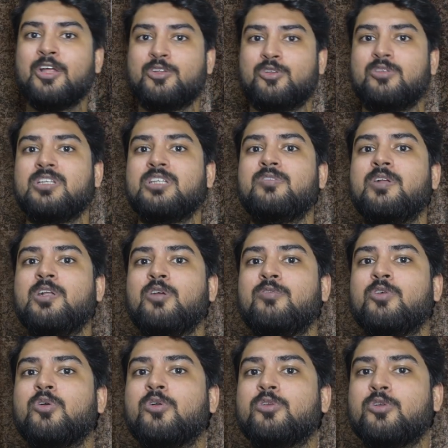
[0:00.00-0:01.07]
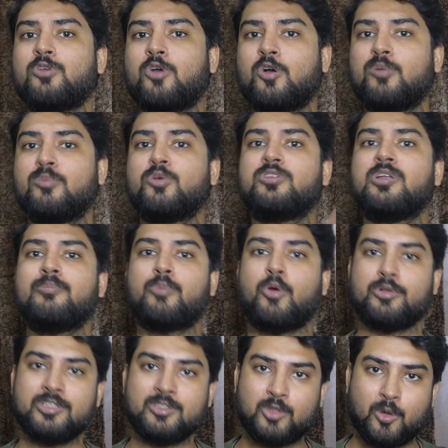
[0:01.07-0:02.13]
So in this video, we're going to talk about the
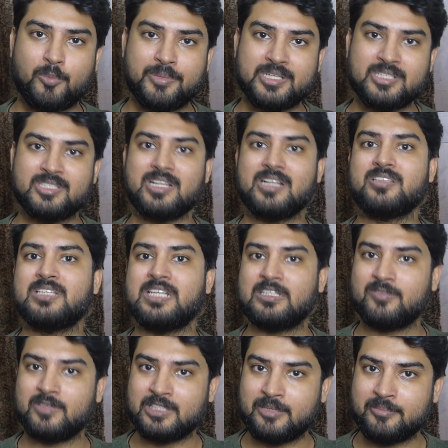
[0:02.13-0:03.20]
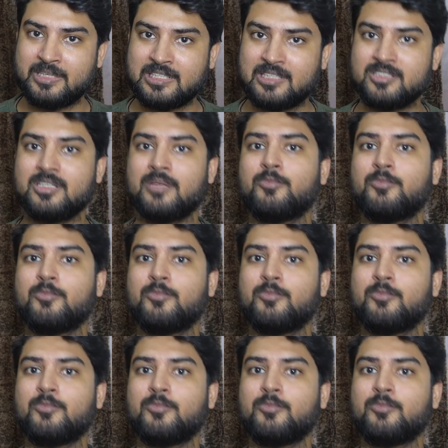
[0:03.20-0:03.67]
important topics in CS fundamentals.